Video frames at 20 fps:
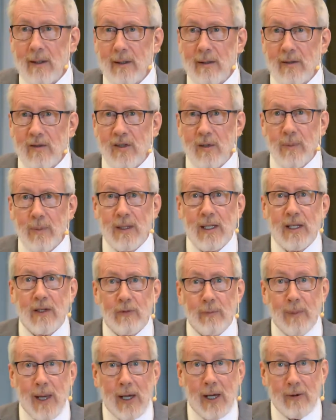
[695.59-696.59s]
Does he
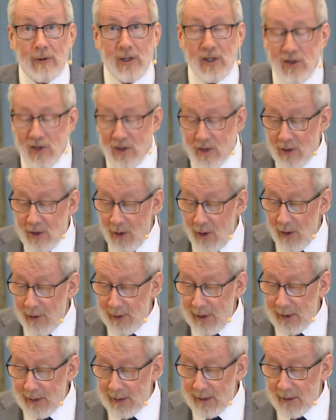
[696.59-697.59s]
believe Mary's
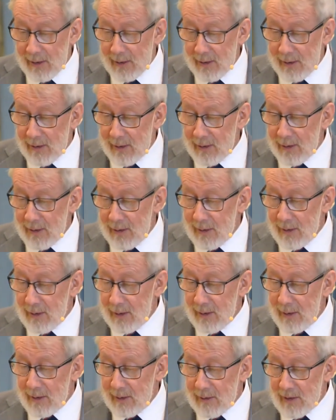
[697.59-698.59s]
story?
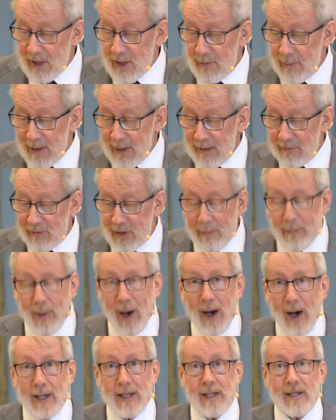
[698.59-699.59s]
Does he believe the
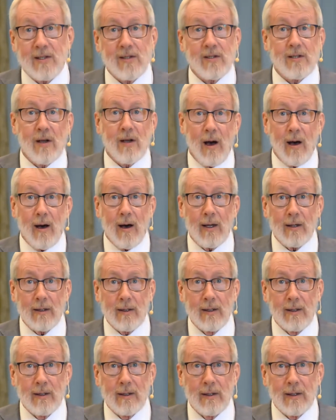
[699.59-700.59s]
body is gone?
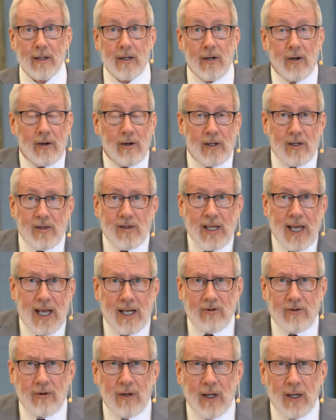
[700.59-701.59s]
Or does he
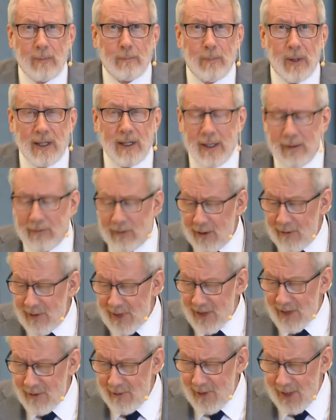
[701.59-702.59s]
actually believe the
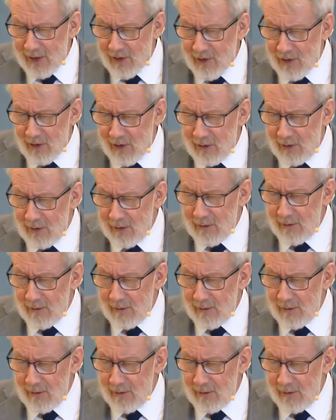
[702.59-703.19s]
resurrection?